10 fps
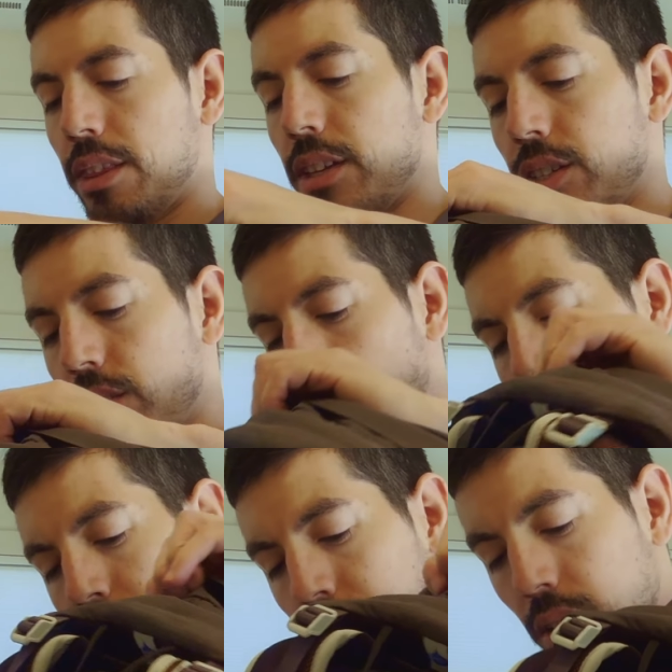this
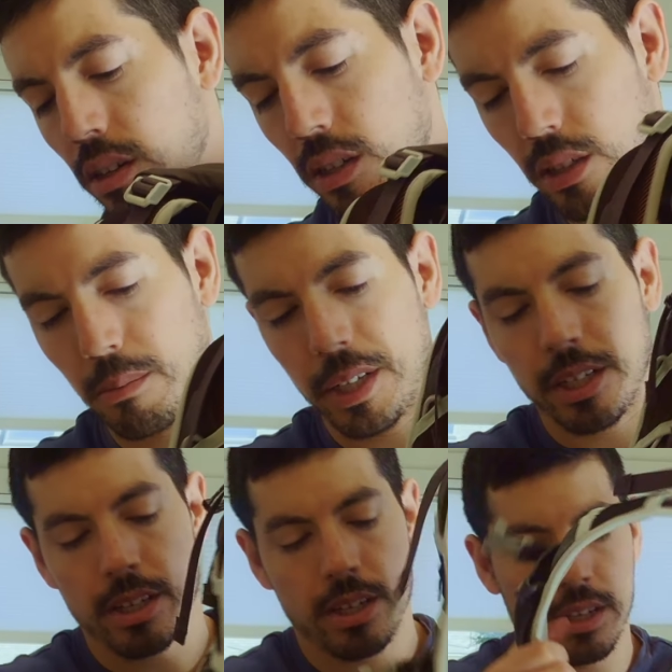when it's on me.